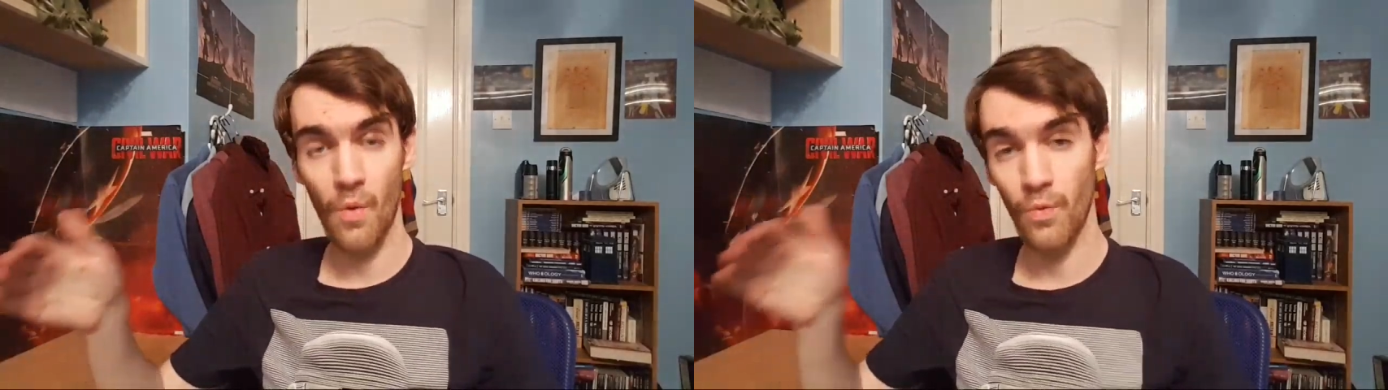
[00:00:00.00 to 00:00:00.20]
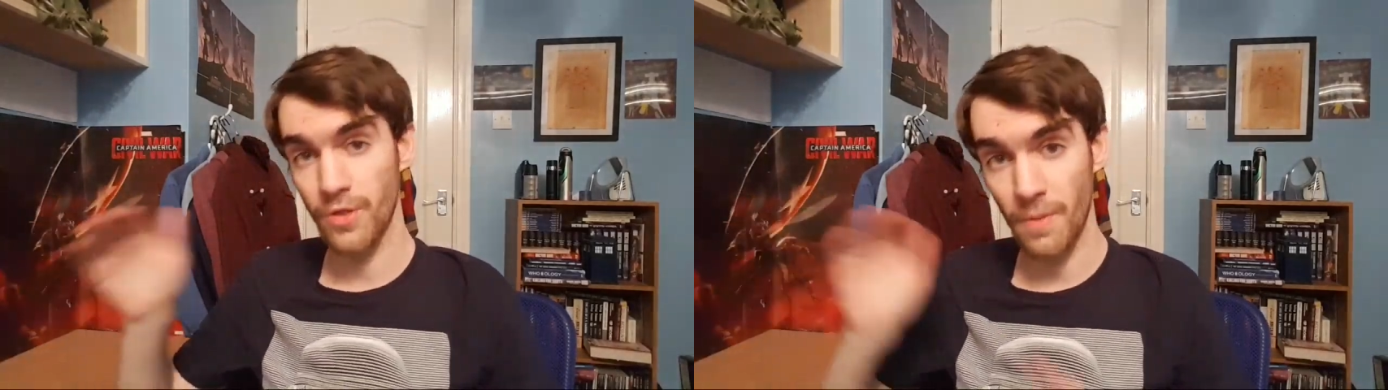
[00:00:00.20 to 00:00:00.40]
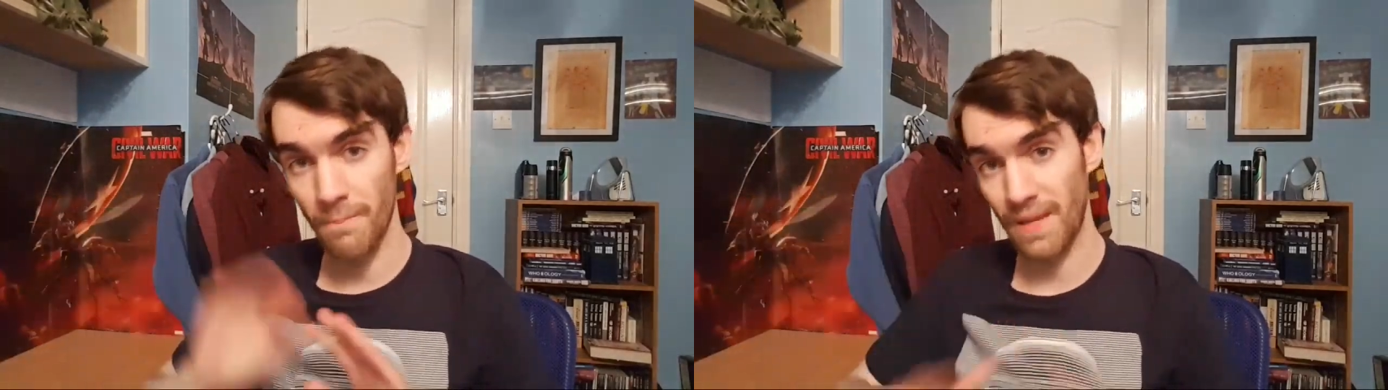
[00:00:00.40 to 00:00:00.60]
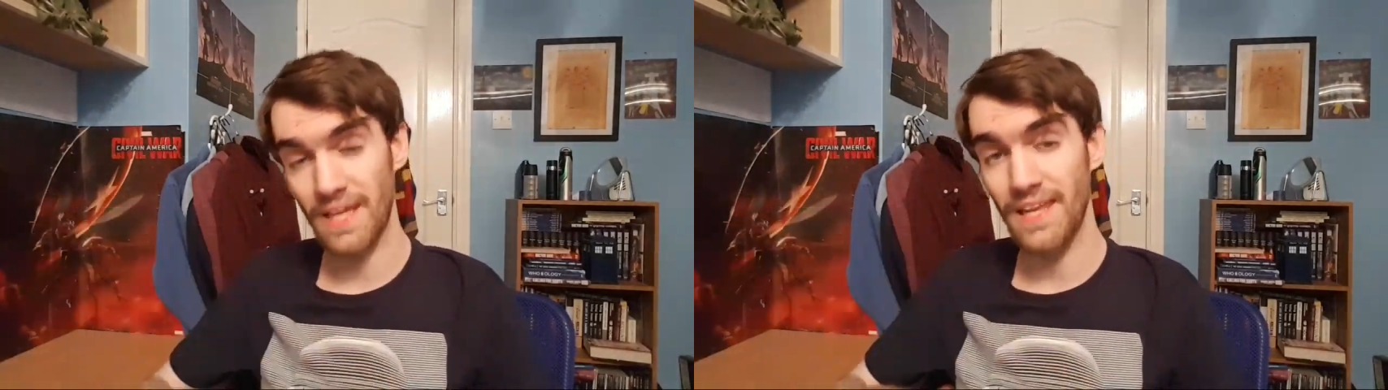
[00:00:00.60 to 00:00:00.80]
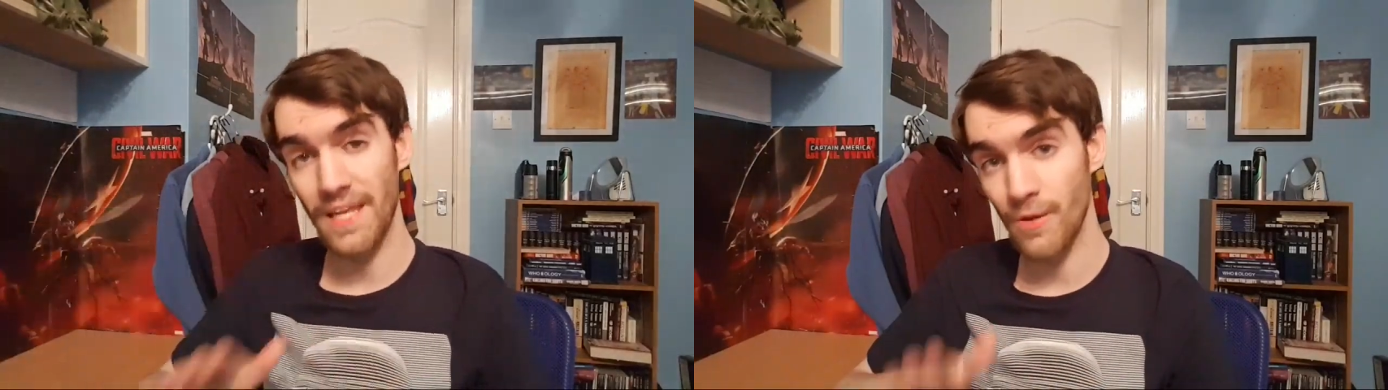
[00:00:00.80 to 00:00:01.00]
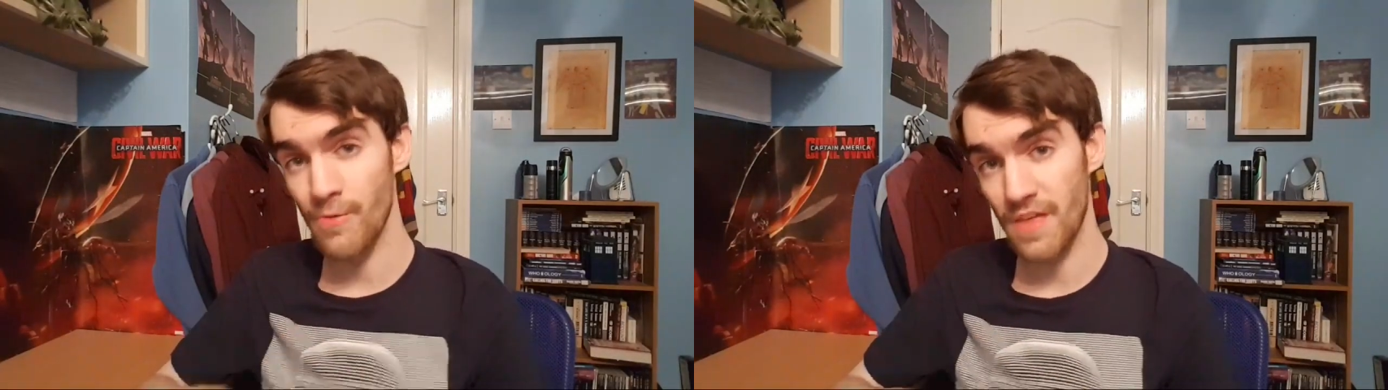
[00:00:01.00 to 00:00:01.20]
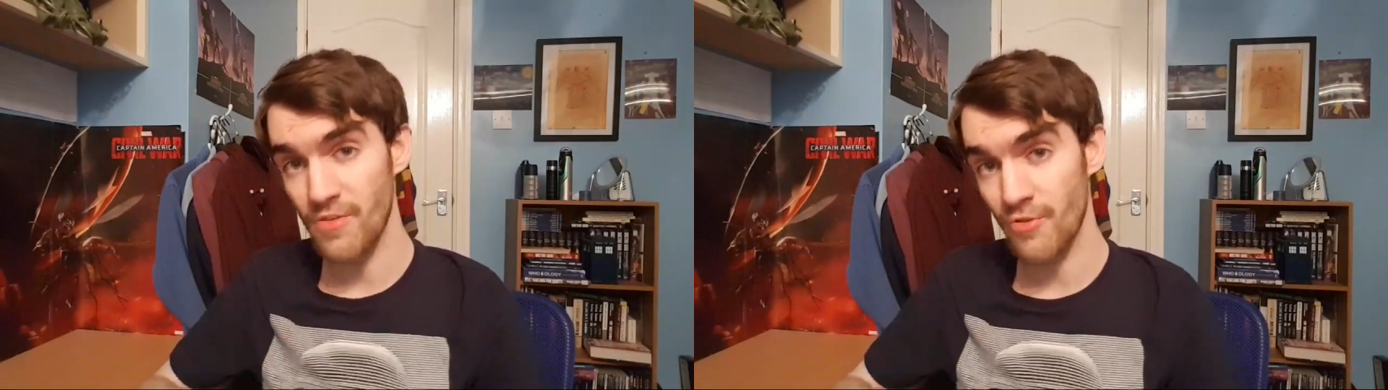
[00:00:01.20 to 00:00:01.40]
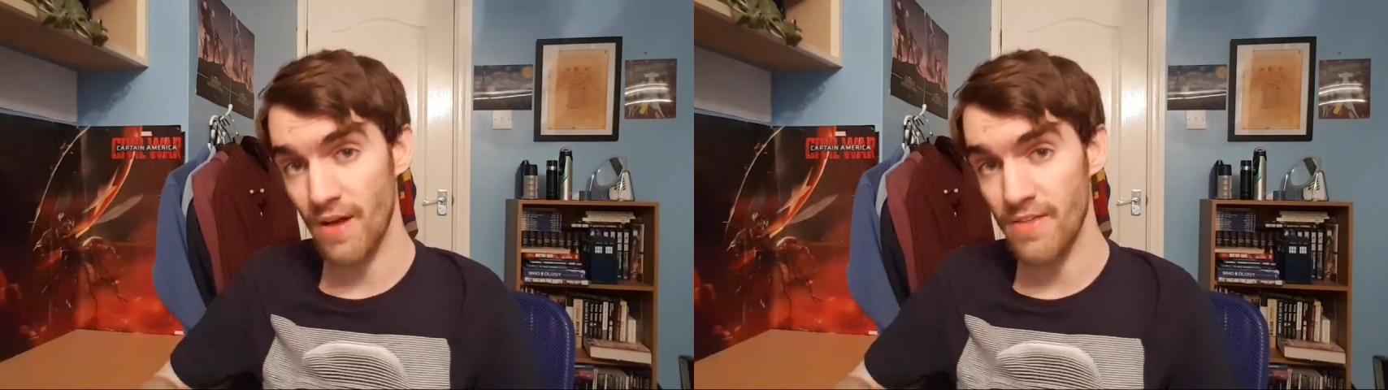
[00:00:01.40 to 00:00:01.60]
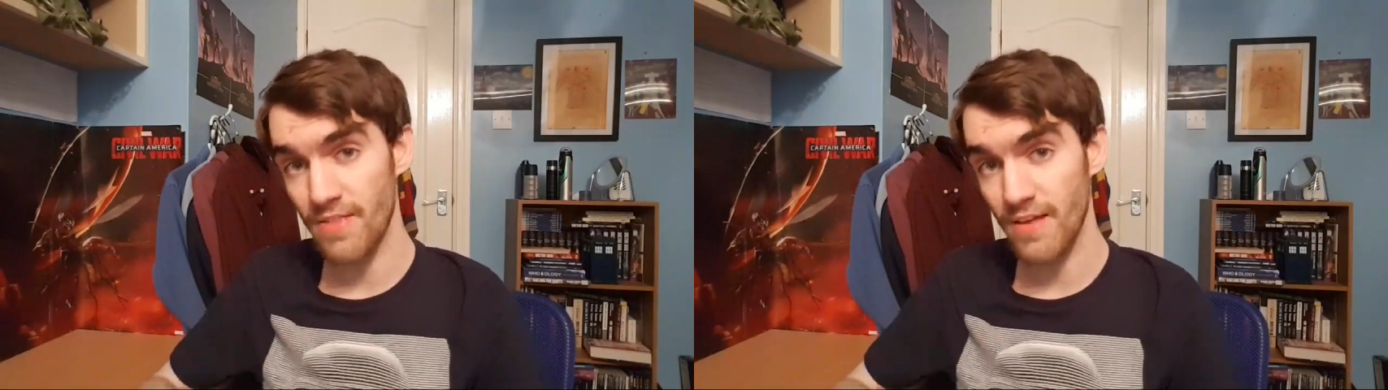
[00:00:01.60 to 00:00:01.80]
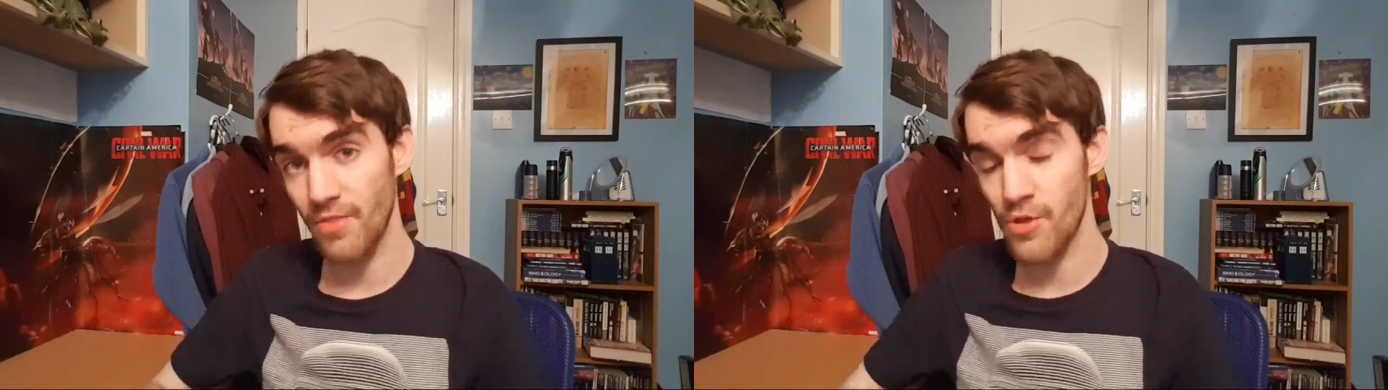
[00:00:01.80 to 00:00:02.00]
would completely lose interest
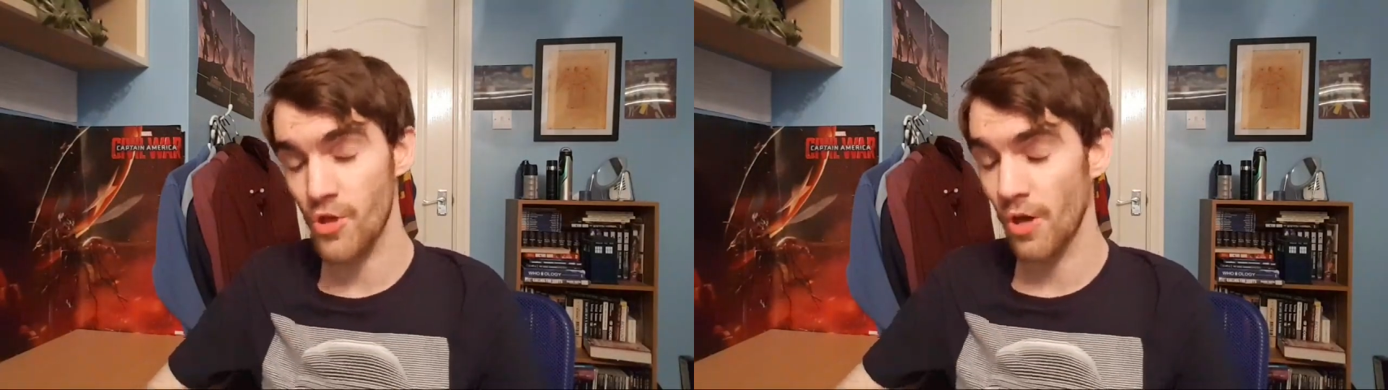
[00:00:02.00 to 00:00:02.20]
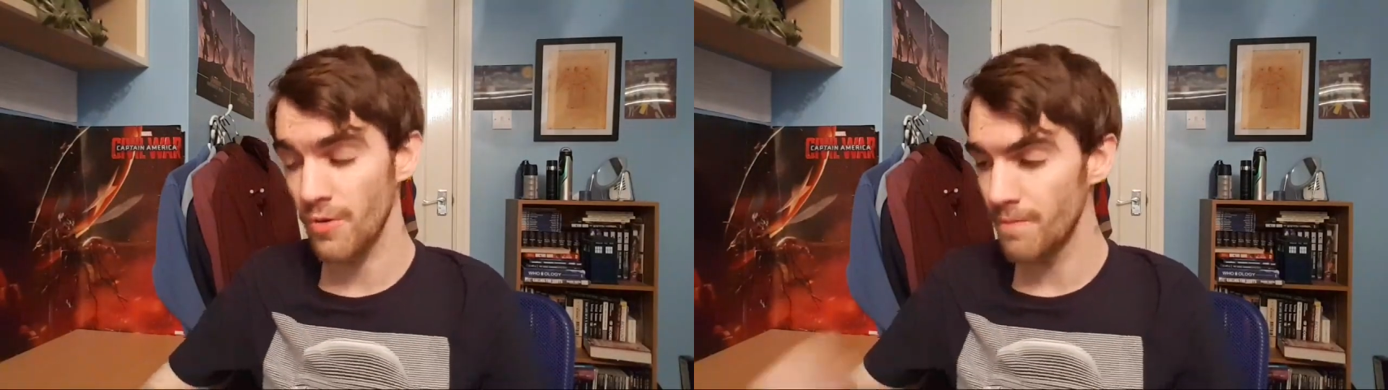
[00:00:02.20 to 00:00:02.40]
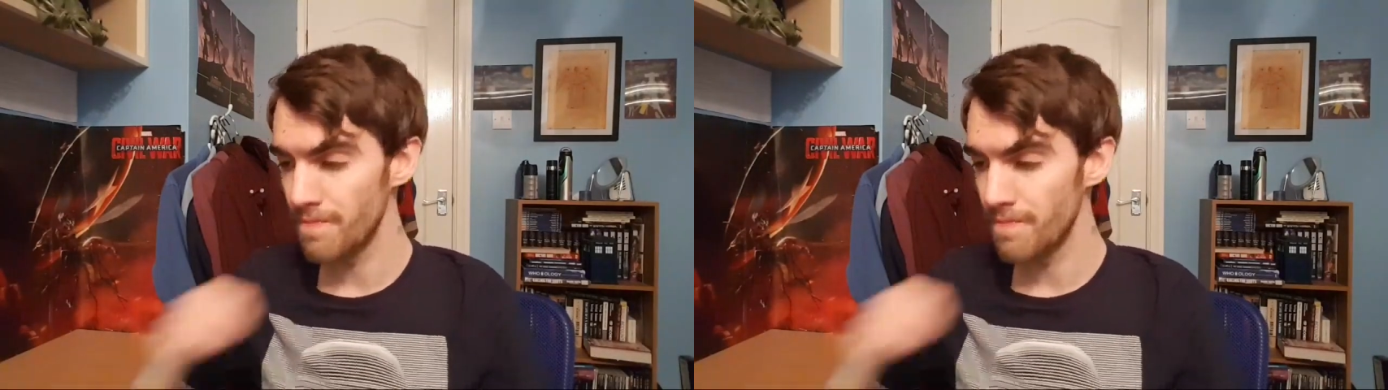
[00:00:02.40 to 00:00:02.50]
in the show.